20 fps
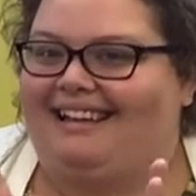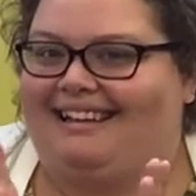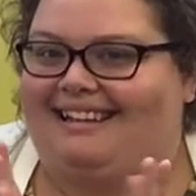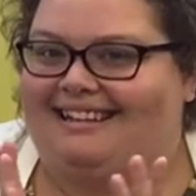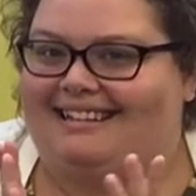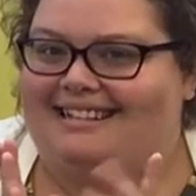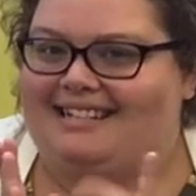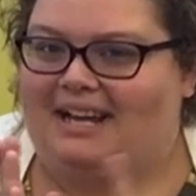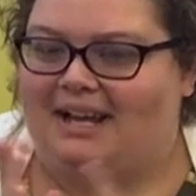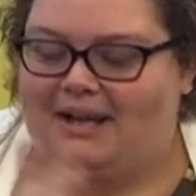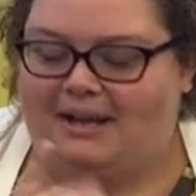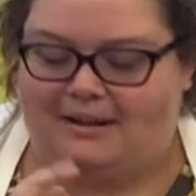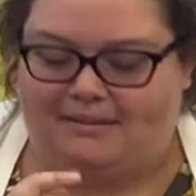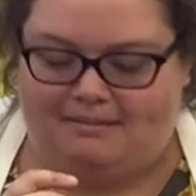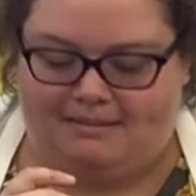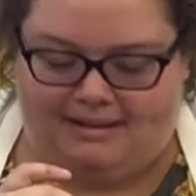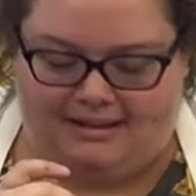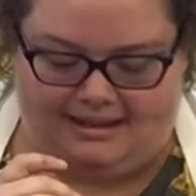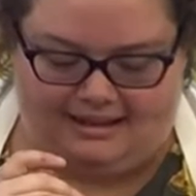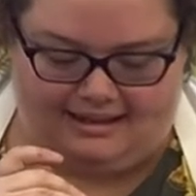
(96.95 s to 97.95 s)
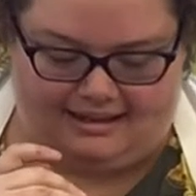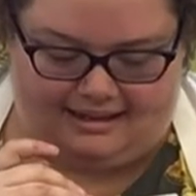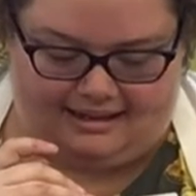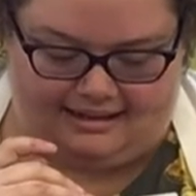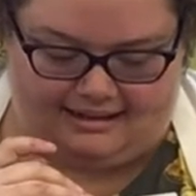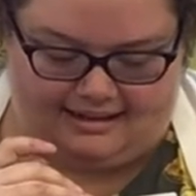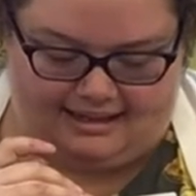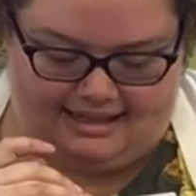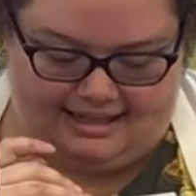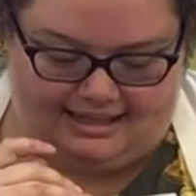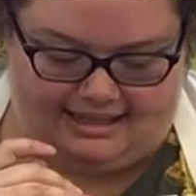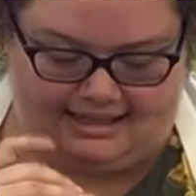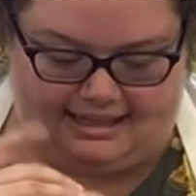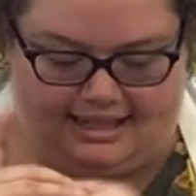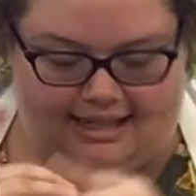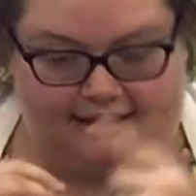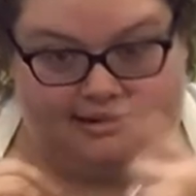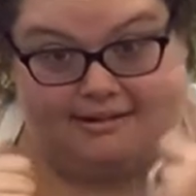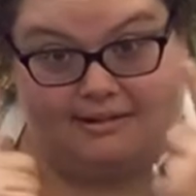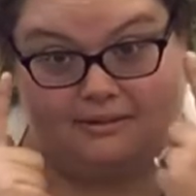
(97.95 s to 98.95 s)
Good job. All right,
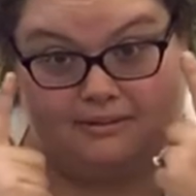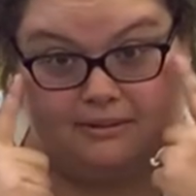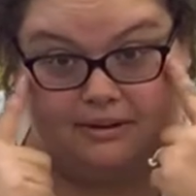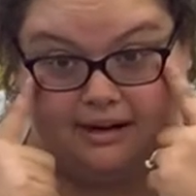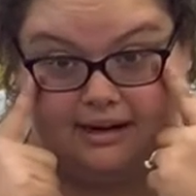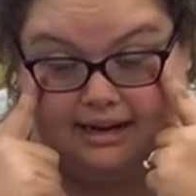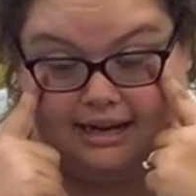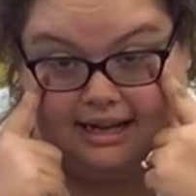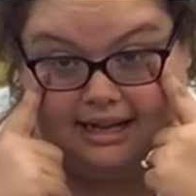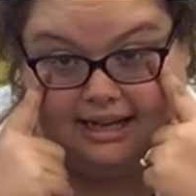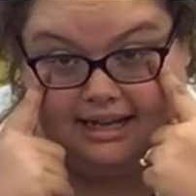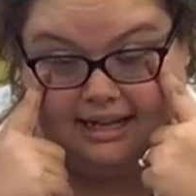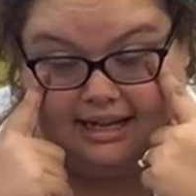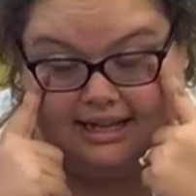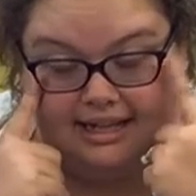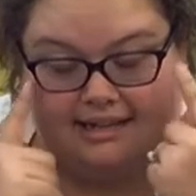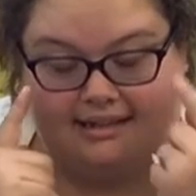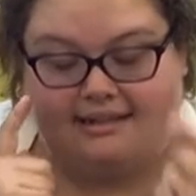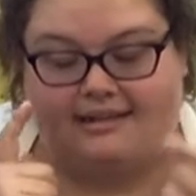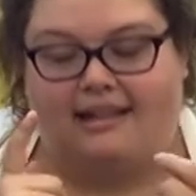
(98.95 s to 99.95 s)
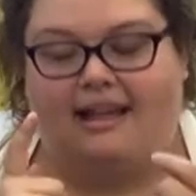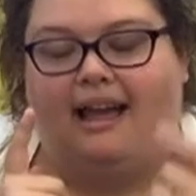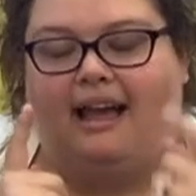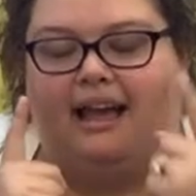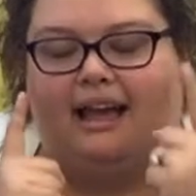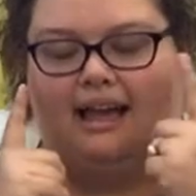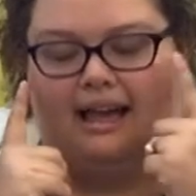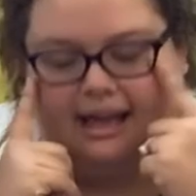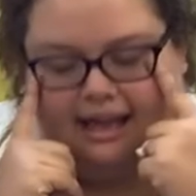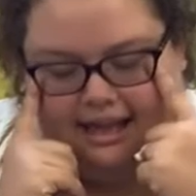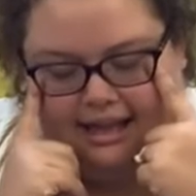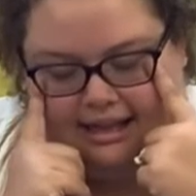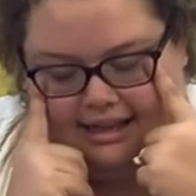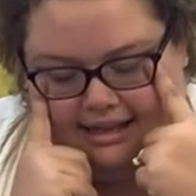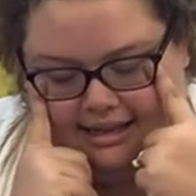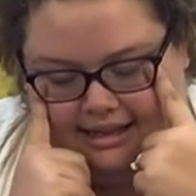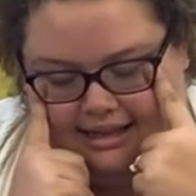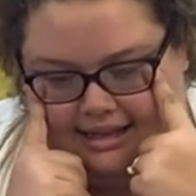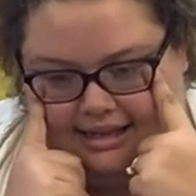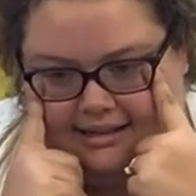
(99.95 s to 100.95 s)
let's do our eyes.
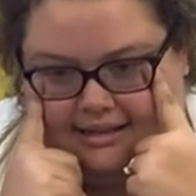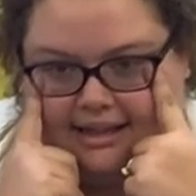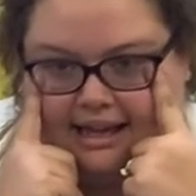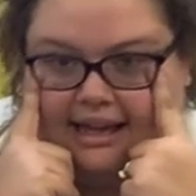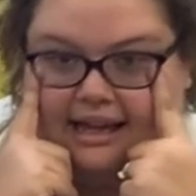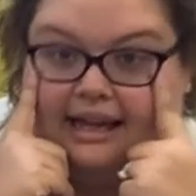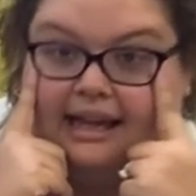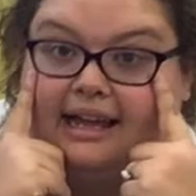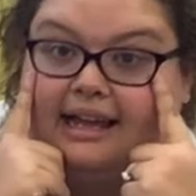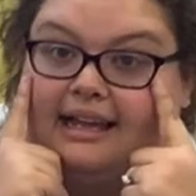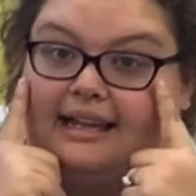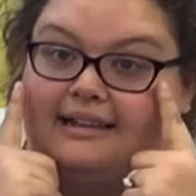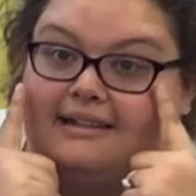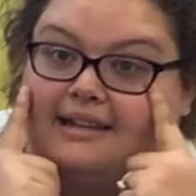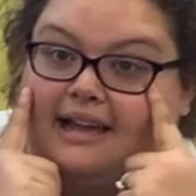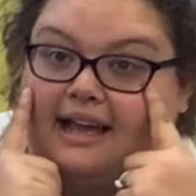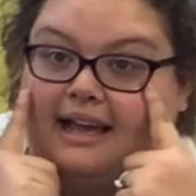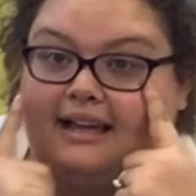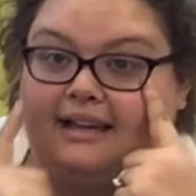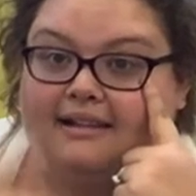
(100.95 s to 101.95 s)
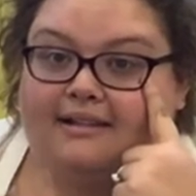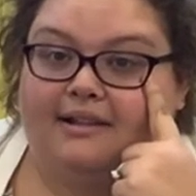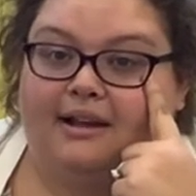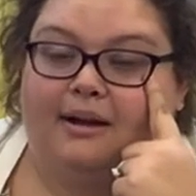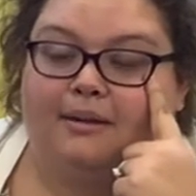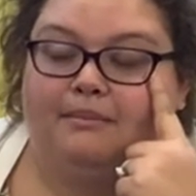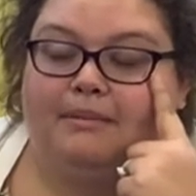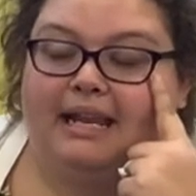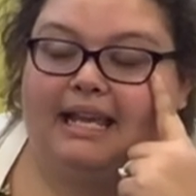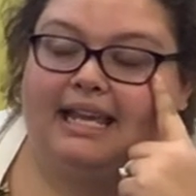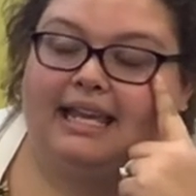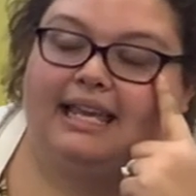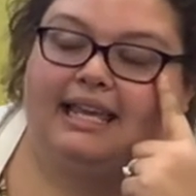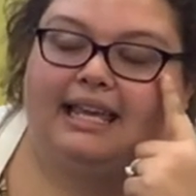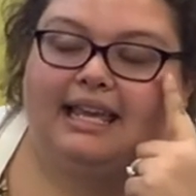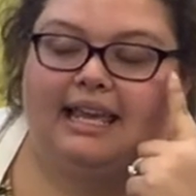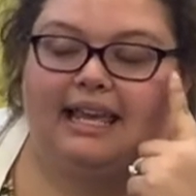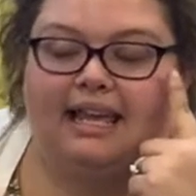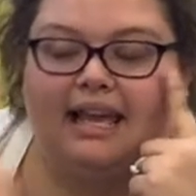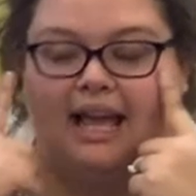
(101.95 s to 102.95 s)
Eyes, eyes, eyes are
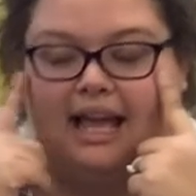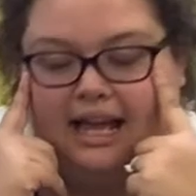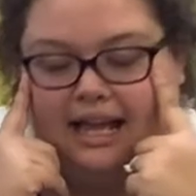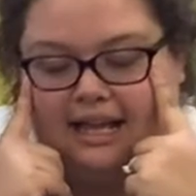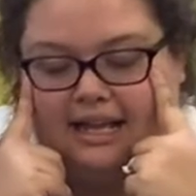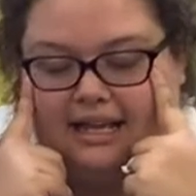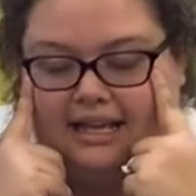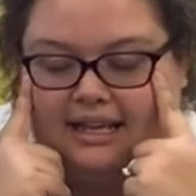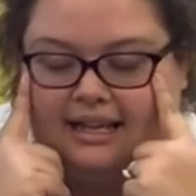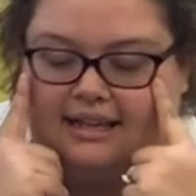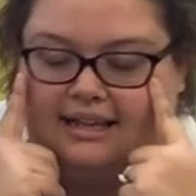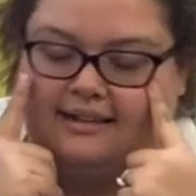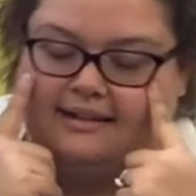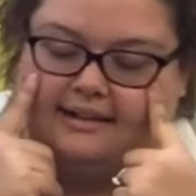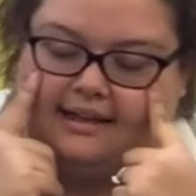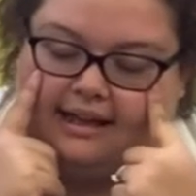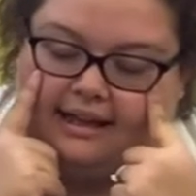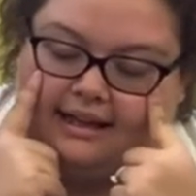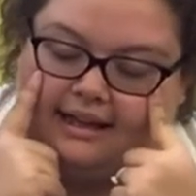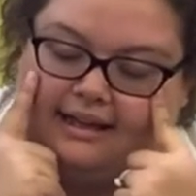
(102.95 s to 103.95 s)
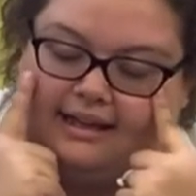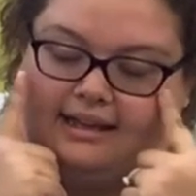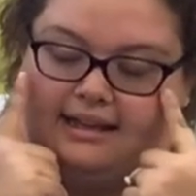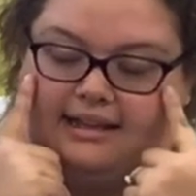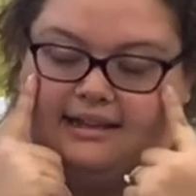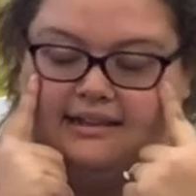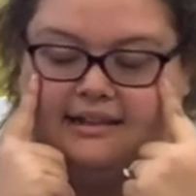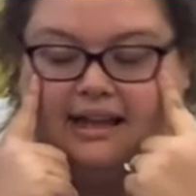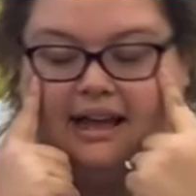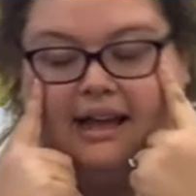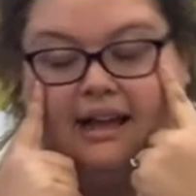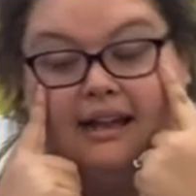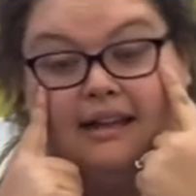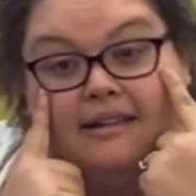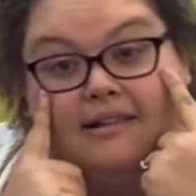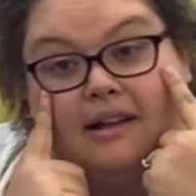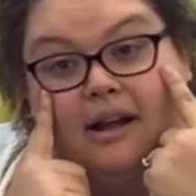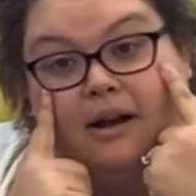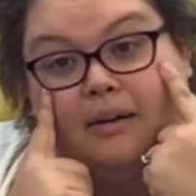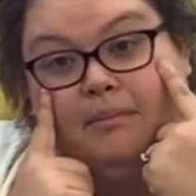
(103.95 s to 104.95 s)
blinking. Eyes, eyes,
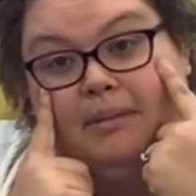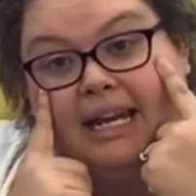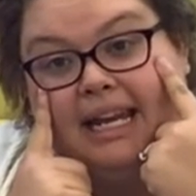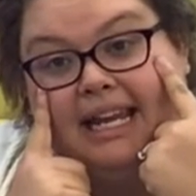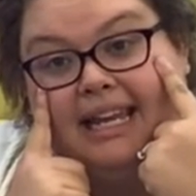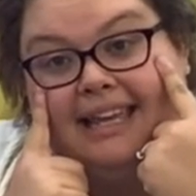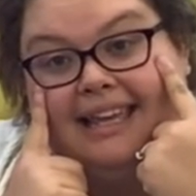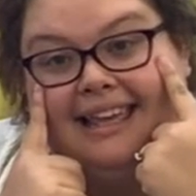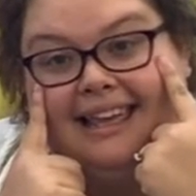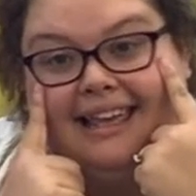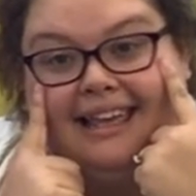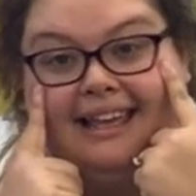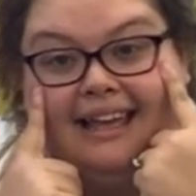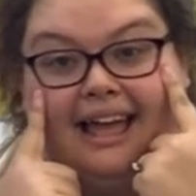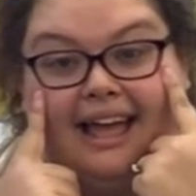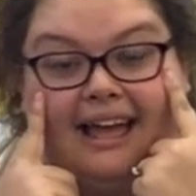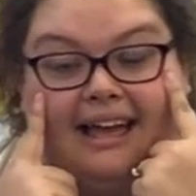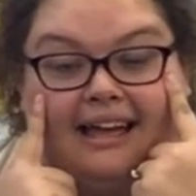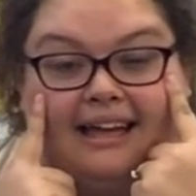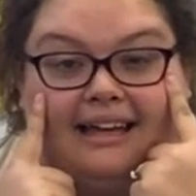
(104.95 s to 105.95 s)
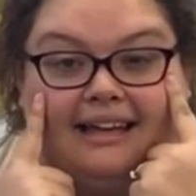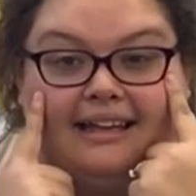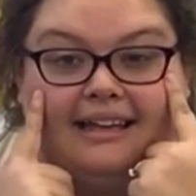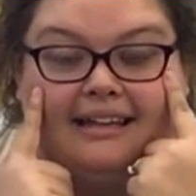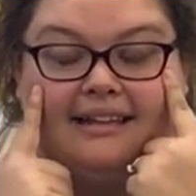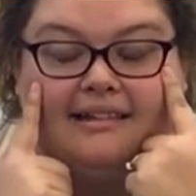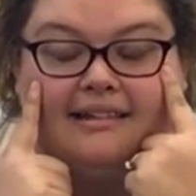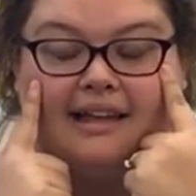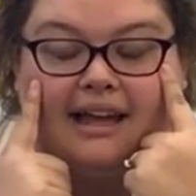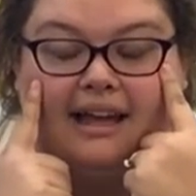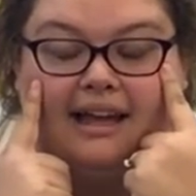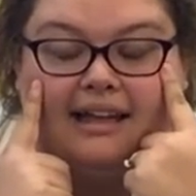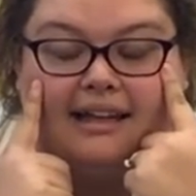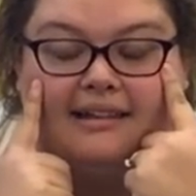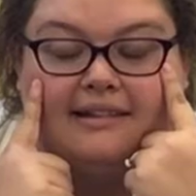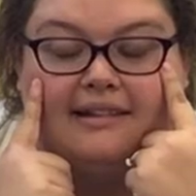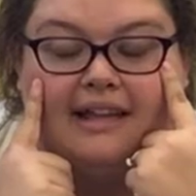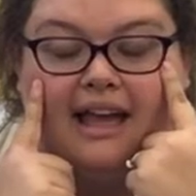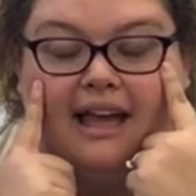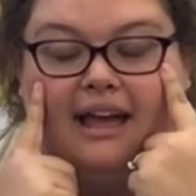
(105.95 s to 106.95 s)
eyes are blinking. Eyes,
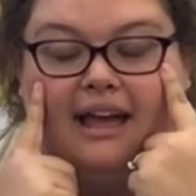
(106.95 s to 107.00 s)
eyes,